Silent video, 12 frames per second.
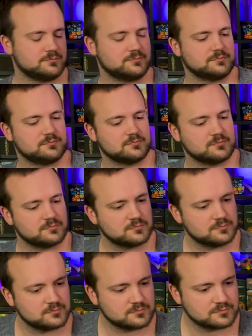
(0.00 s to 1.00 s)

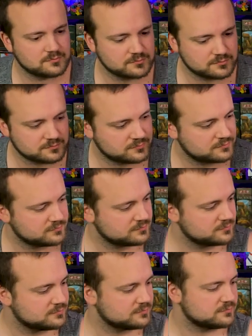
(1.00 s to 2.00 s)

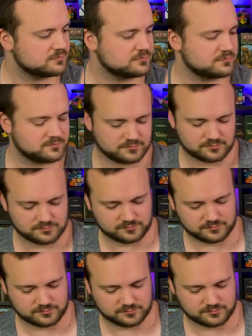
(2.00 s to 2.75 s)
The person shown says nothing.